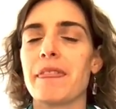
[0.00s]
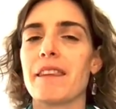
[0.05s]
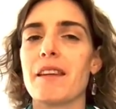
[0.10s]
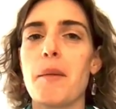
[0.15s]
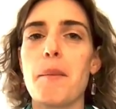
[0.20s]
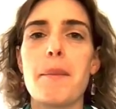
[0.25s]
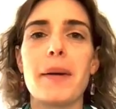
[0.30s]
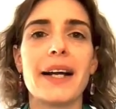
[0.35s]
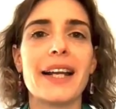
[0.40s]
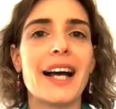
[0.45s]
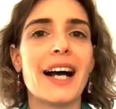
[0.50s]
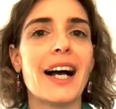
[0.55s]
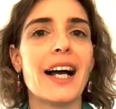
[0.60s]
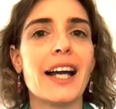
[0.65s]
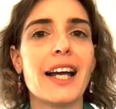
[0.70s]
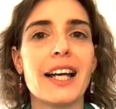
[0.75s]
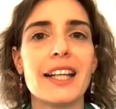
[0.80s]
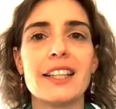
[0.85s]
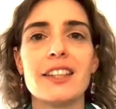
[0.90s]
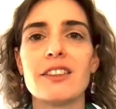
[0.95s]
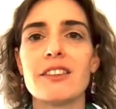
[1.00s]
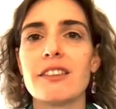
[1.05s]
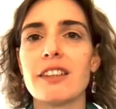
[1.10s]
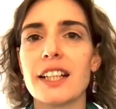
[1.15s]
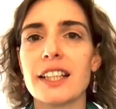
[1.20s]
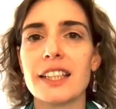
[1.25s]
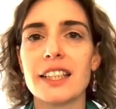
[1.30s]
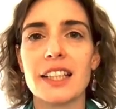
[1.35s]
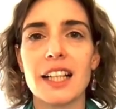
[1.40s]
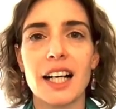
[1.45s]
but I had no
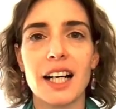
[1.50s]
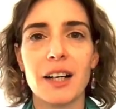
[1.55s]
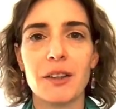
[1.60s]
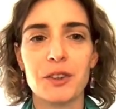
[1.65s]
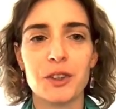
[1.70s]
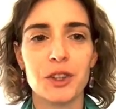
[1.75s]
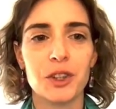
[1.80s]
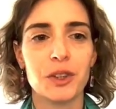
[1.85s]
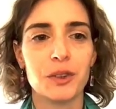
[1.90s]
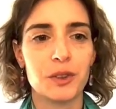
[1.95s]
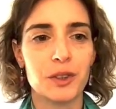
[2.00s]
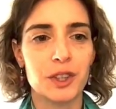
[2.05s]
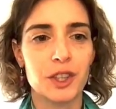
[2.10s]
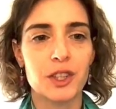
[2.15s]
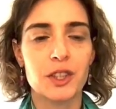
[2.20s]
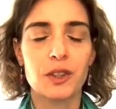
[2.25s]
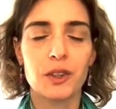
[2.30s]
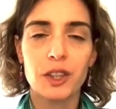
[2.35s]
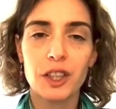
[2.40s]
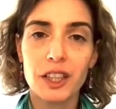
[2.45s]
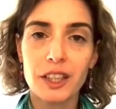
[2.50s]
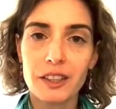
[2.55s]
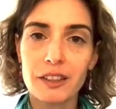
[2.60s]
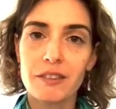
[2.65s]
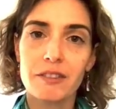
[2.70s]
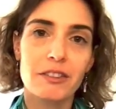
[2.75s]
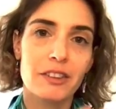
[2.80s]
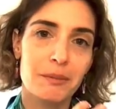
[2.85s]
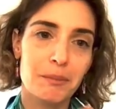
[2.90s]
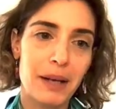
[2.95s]
idea how to use it. So here
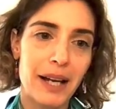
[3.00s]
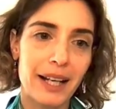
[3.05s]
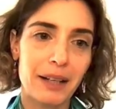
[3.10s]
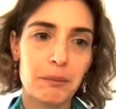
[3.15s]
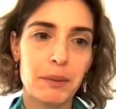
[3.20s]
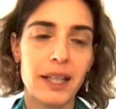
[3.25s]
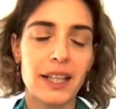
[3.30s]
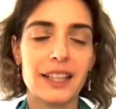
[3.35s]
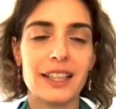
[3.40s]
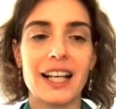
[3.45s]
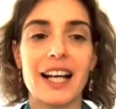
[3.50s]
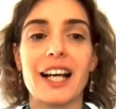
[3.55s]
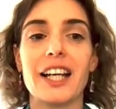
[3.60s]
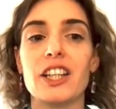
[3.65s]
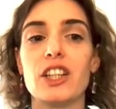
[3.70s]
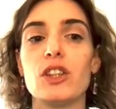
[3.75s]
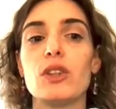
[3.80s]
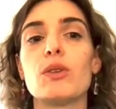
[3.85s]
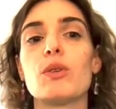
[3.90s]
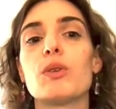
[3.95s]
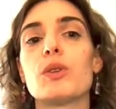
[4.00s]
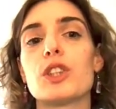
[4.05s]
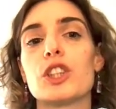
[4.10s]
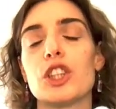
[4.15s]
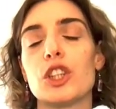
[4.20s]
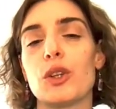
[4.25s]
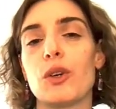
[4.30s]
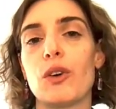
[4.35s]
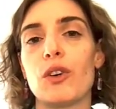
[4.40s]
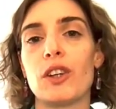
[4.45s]
for back pain, I use the
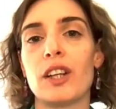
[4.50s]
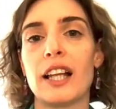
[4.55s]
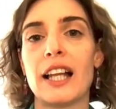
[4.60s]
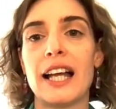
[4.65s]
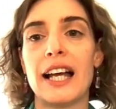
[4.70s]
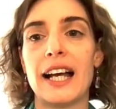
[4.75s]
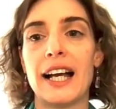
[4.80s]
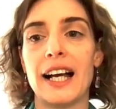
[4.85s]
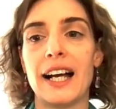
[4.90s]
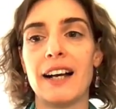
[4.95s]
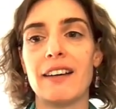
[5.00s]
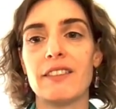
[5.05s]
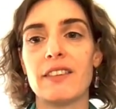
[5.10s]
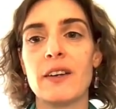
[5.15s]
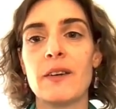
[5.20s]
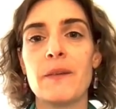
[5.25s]
oil I have.